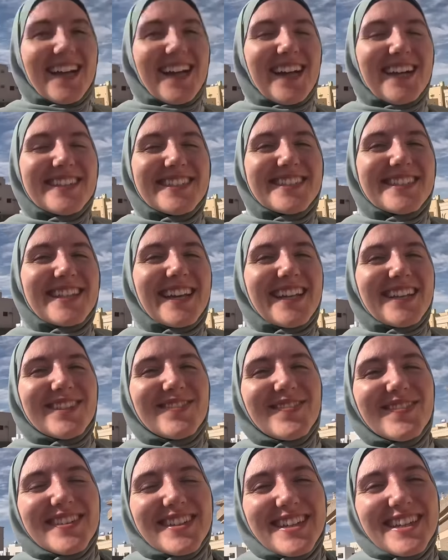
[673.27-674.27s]

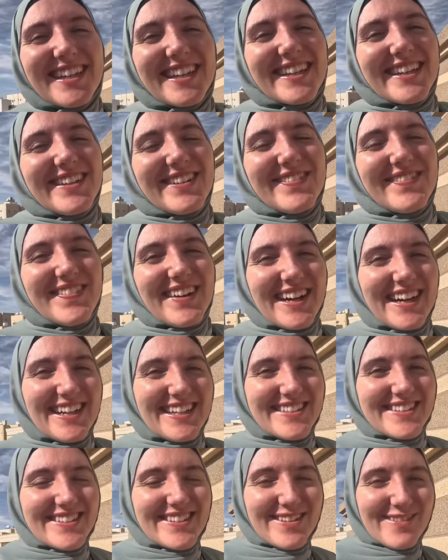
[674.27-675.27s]
Assalamu alaikum
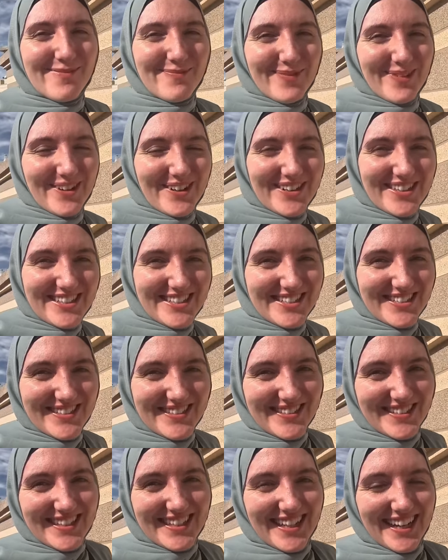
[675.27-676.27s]
and good morning to
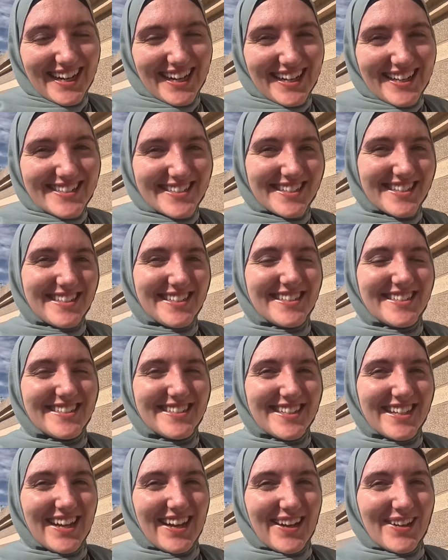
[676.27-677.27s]
you guys. It is
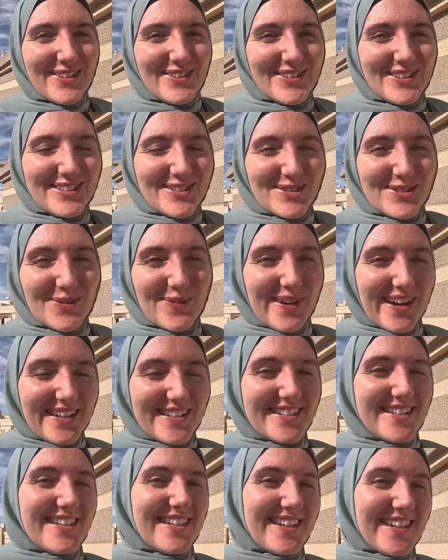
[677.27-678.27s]
now the
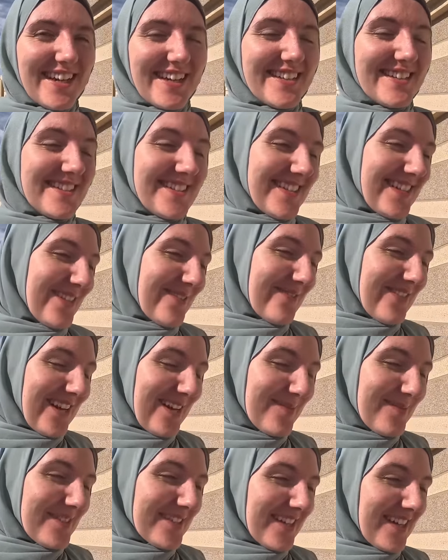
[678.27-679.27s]
29th day of
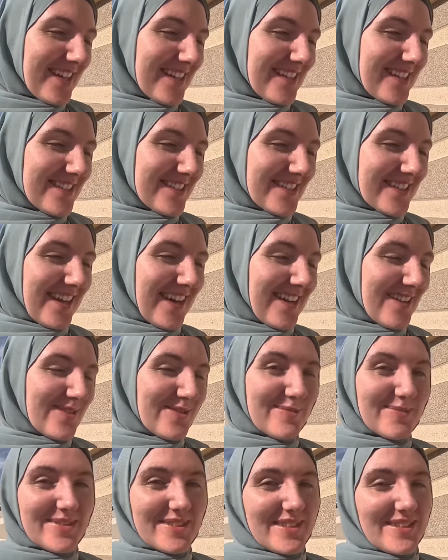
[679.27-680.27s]
Ramadan. I just
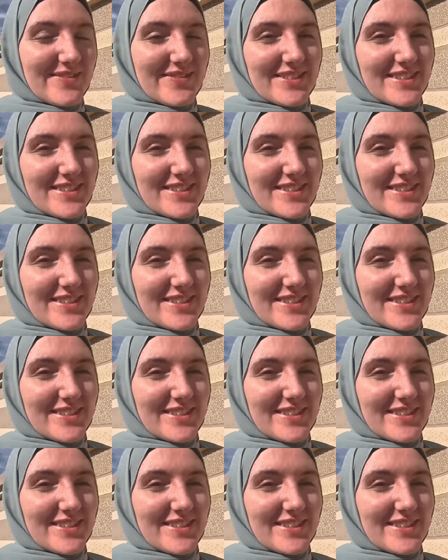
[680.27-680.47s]
cannot believe